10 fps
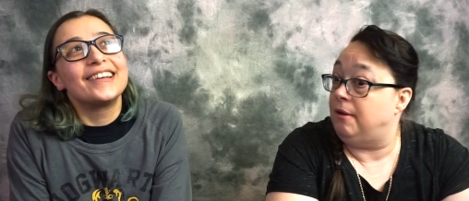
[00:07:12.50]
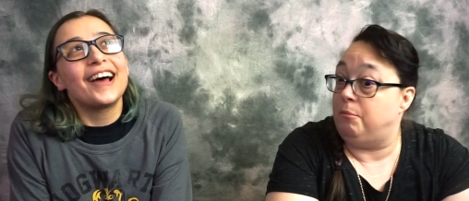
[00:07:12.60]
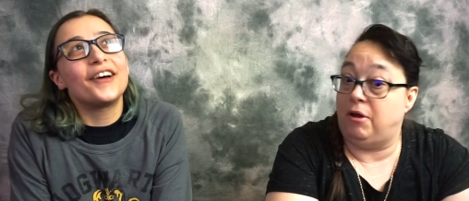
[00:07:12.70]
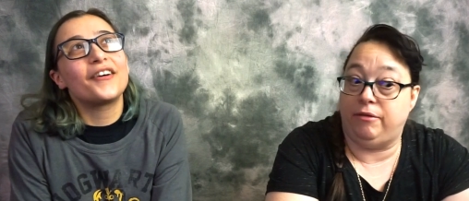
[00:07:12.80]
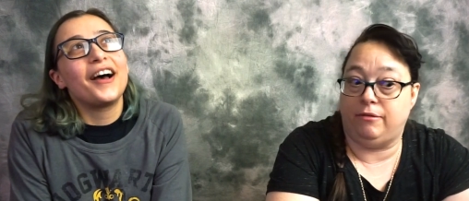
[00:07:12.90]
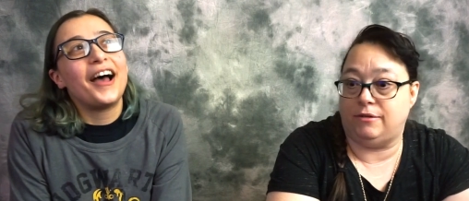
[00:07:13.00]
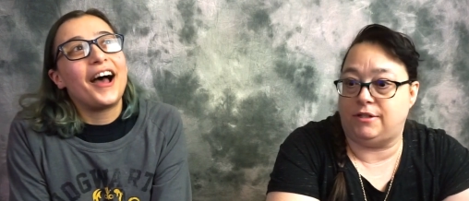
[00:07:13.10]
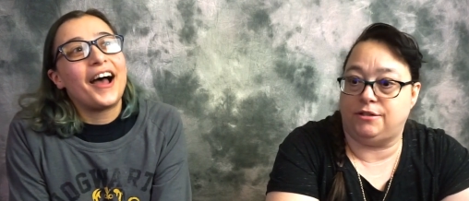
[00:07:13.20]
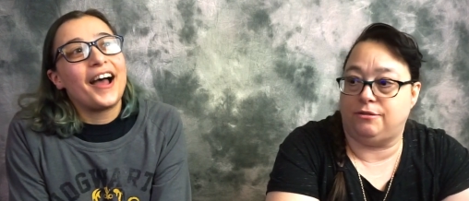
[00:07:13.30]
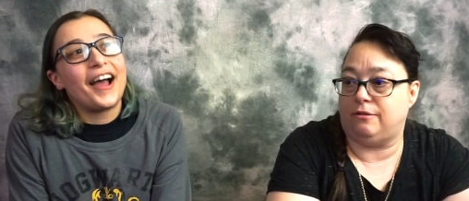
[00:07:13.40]
Speaker 1: mother or
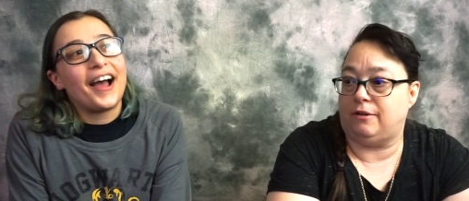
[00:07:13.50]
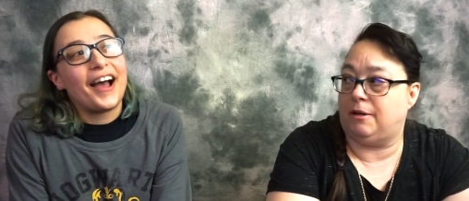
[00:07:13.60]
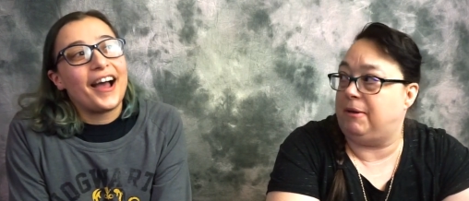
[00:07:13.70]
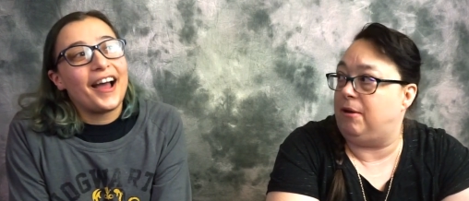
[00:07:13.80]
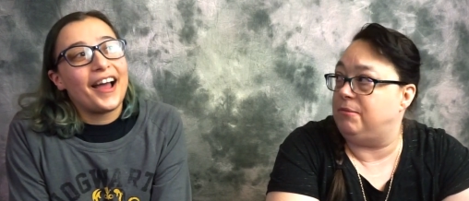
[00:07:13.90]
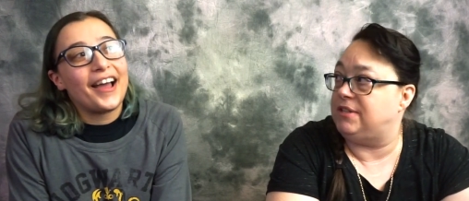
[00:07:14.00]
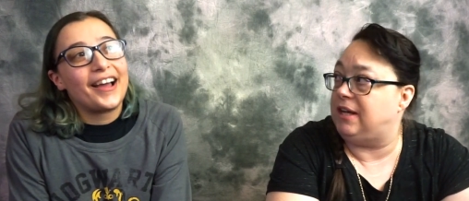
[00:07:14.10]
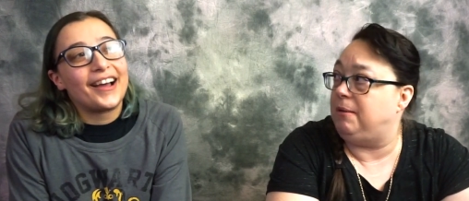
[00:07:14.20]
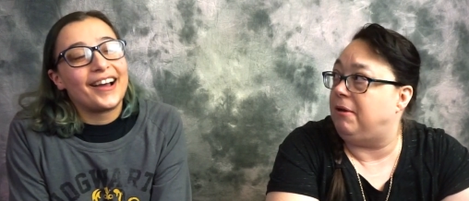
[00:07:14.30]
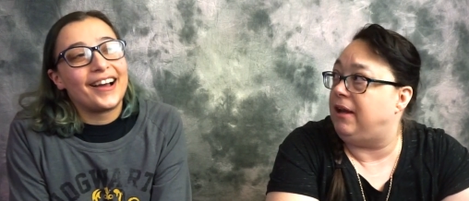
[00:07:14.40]
sister, it could be almost
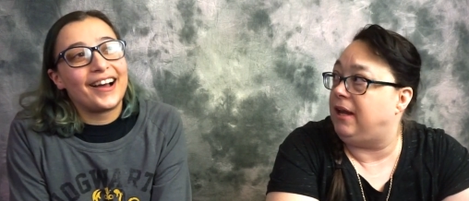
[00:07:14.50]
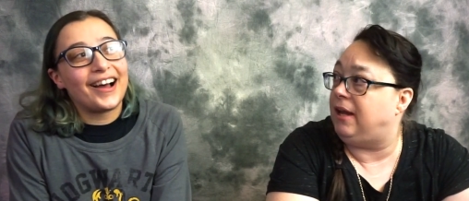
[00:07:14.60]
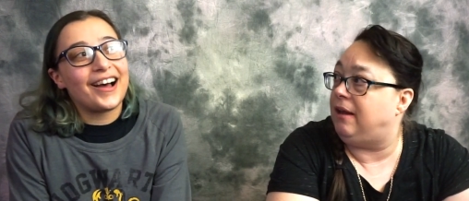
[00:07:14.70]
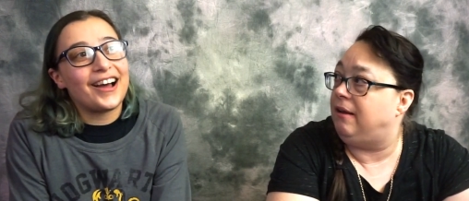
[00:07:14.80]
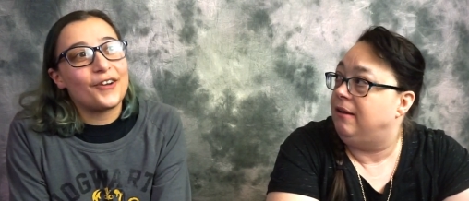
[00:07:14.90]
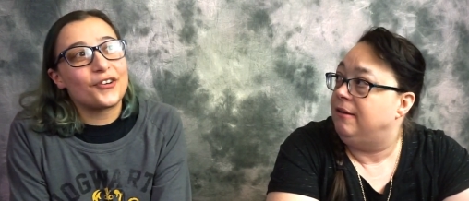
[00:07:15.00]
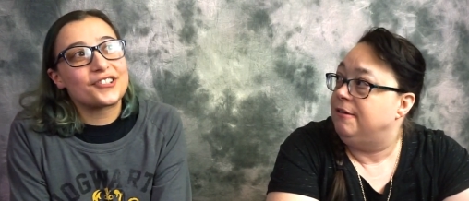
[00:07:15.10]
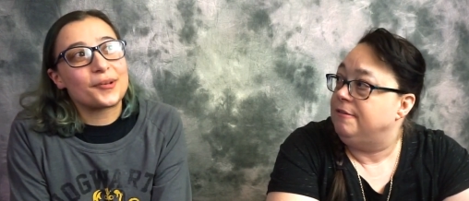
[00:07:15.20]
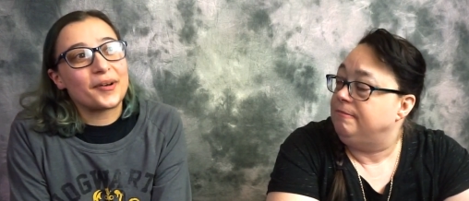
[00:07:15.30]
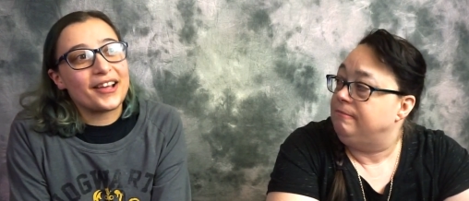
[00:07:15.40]
anybody. Uh, I've
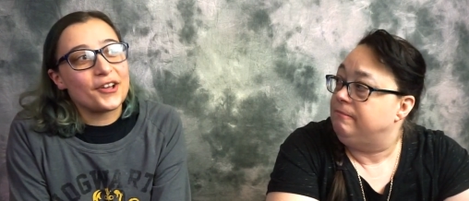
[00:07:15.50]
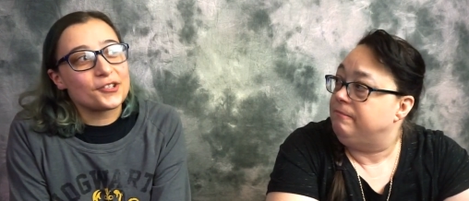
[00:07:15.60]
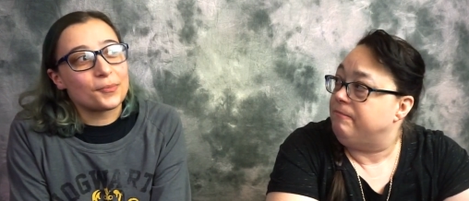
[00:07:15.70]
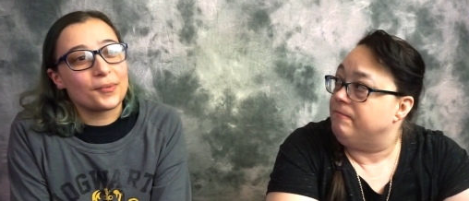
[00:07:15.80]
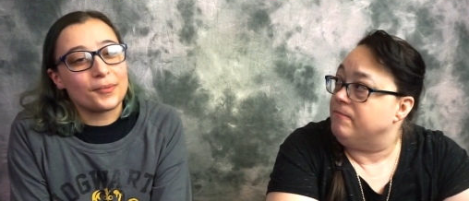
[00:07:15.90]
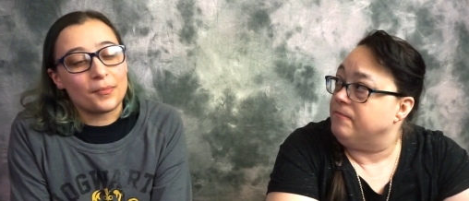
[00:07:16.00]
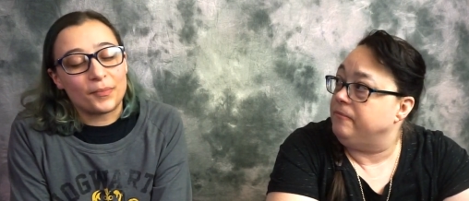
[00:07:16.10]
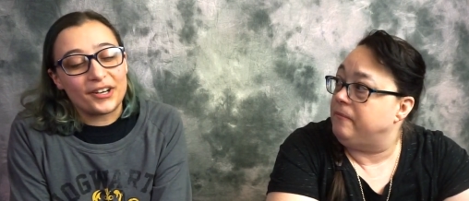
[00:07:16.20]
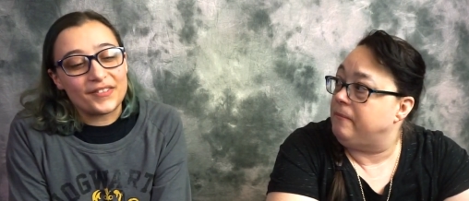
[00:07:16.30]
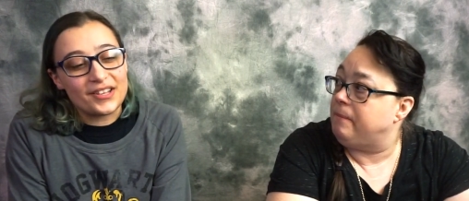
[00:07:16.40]
Speaker 2: heard somebody else
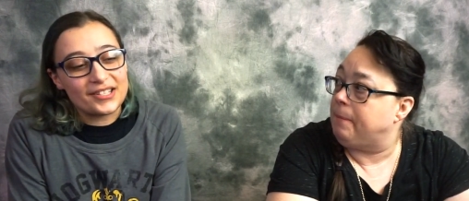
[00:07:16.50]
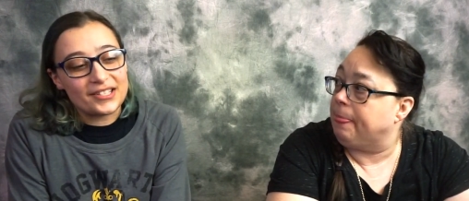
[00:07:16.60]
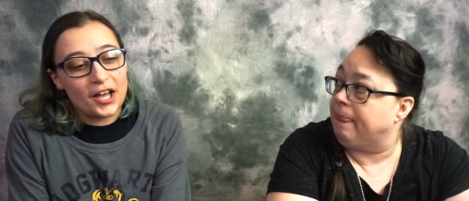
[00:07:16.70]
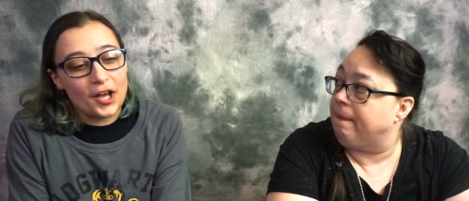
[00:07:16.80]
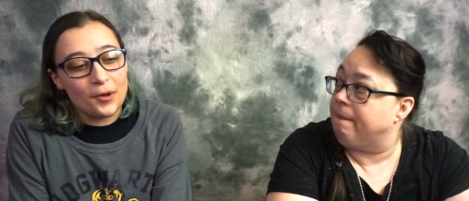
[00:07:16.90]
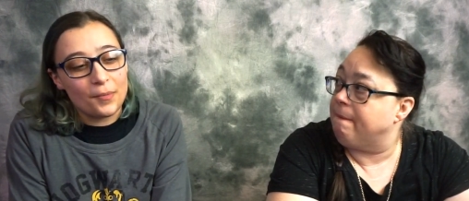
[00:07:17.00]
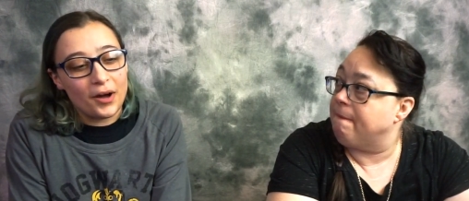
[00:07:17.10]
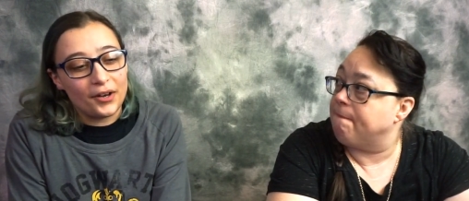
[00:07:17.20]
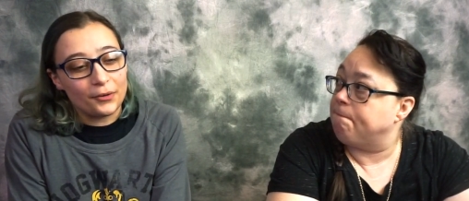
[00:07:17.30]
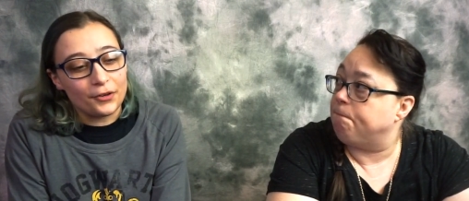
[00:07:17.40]
bring this up
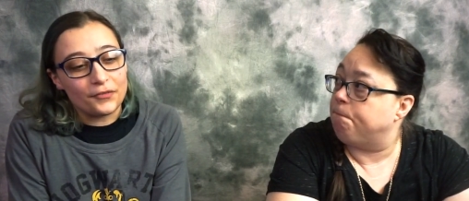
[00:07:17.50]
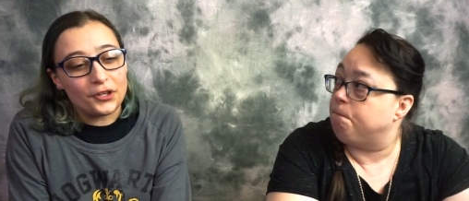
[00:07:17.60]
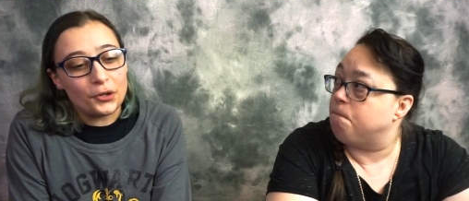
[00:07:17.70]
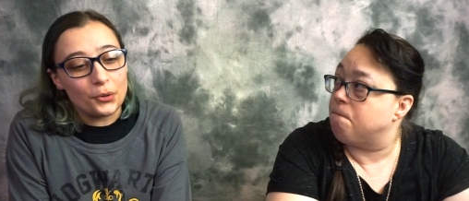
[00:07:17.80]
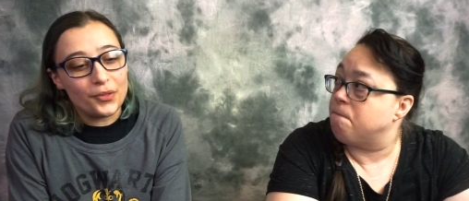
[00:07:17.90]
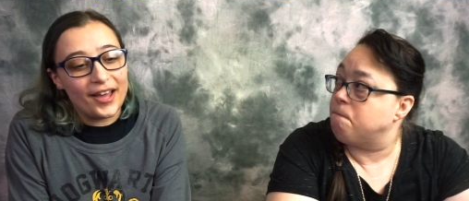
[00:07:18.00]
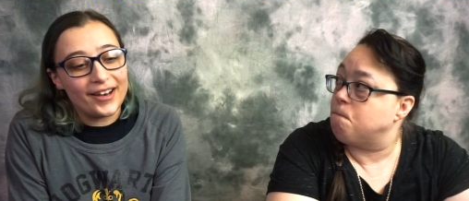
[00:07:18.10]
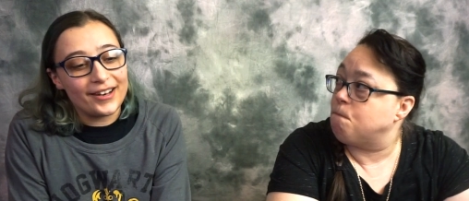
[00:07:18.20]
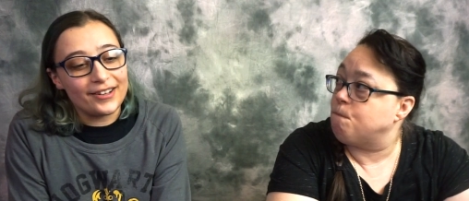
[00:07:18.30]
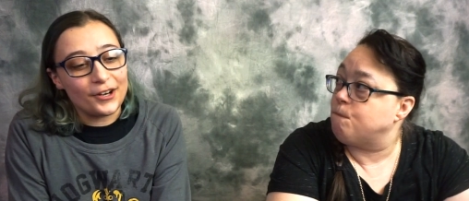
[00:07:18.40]
on a review
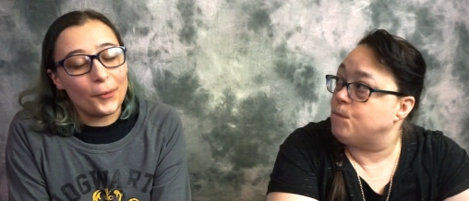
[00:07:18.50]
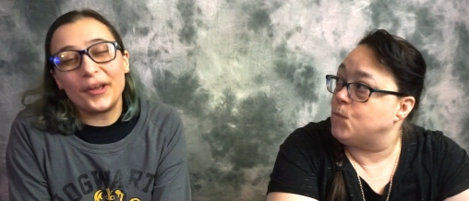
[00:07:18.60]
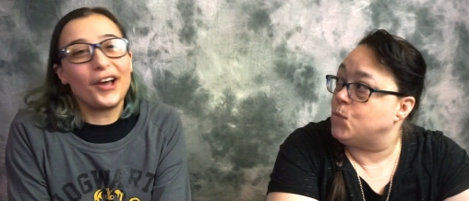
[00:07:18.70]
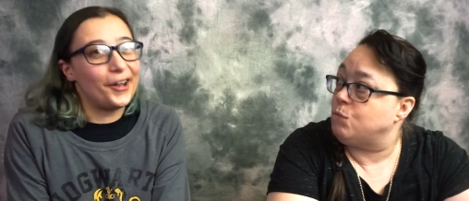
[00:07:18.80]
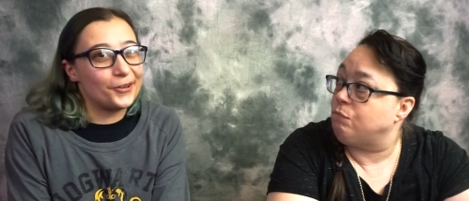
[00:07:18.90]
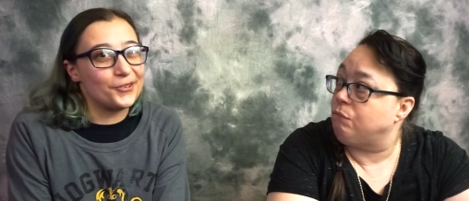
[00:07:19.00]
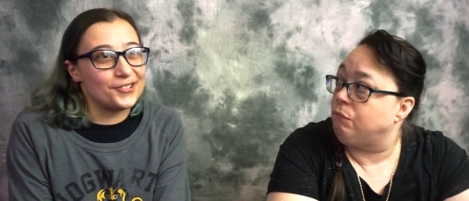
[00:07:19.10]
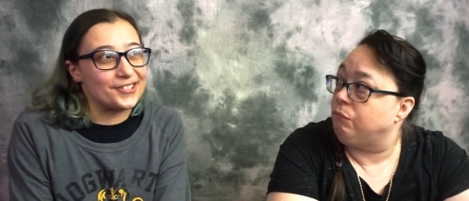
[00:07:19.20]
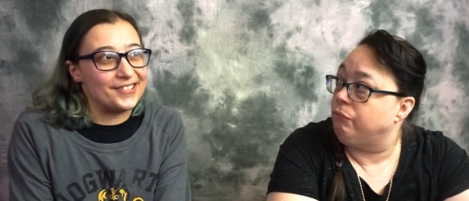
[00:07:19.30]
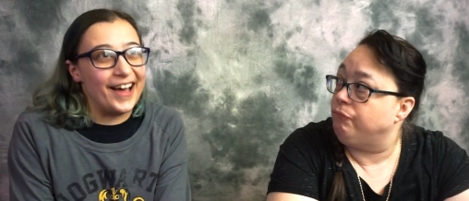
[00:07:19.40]
that, you know,
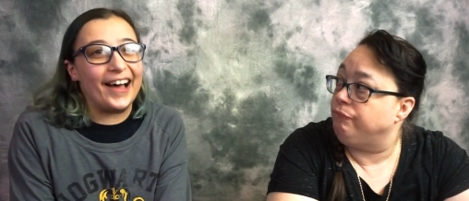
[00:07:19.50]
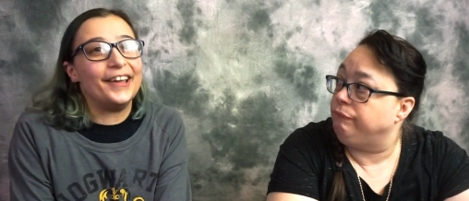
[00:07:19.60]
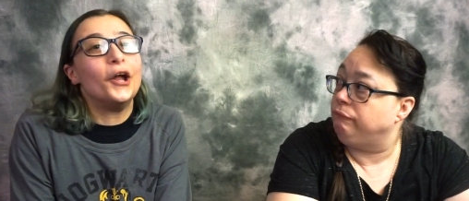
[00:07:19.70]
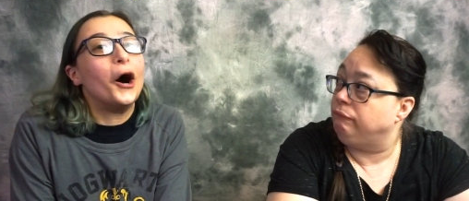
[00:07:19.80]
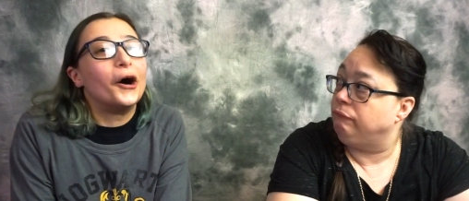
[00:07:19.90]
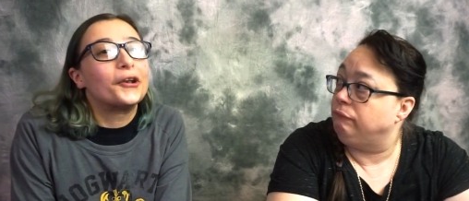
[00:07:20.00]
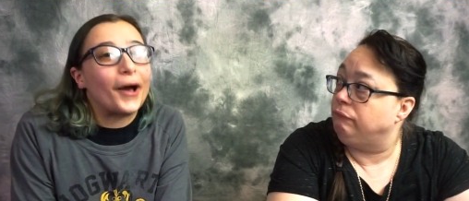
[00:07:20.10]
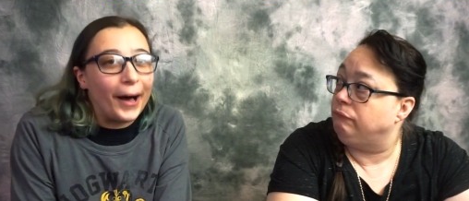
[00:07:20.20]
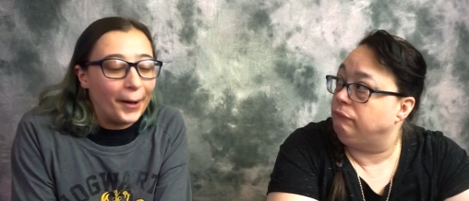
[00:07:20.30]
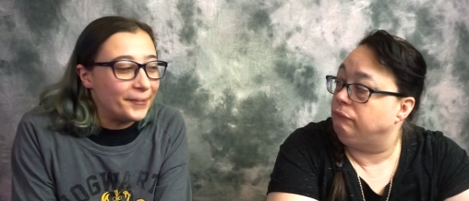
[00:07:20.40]
McGonagall's not an
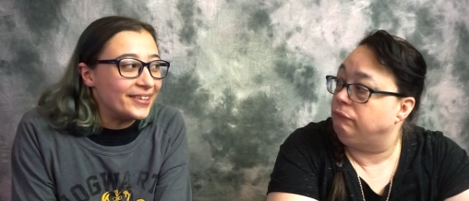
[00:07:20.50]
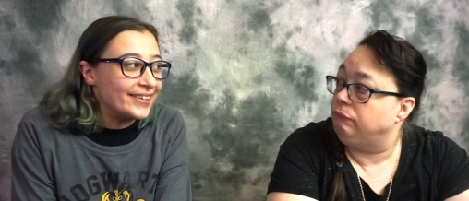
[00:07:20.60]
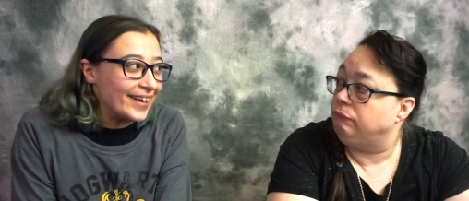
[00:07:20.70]
uncommon